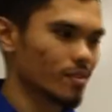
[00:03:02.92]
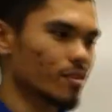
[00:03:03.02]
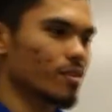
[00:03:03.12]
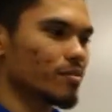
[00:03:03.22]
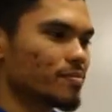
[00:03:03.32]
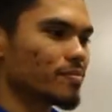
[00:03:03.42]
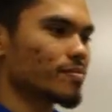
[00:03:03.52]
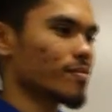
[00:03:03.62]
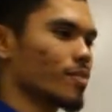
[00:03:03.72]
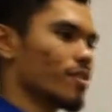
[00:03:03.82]
So
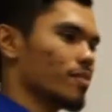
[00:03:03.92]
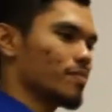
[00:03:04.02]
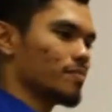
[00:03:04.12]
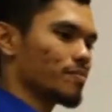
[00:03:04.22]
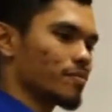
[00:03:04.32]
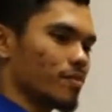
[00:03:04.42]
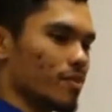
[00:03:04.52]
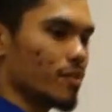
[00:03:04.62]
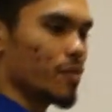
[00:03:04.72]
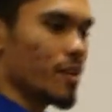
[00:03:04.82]

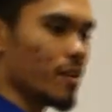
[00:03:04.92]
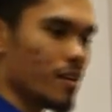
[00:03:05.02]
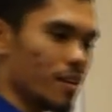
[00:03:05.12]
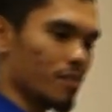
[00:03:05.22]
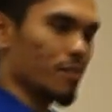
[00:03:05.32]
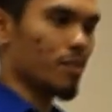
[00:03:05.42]
over here is my